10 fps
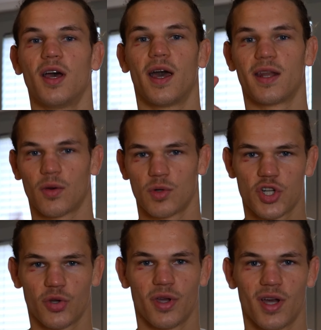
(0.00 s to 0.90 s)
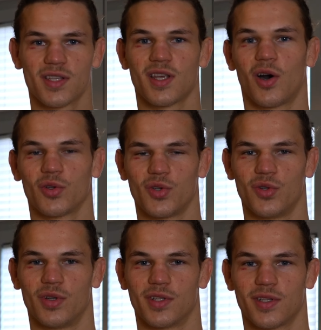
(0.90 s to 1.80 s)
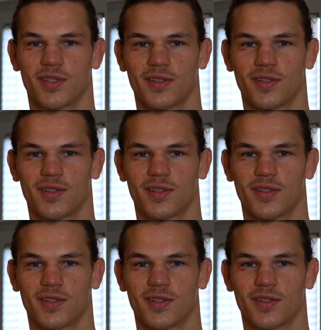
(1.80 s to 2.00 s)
and I will show you guys how to do it.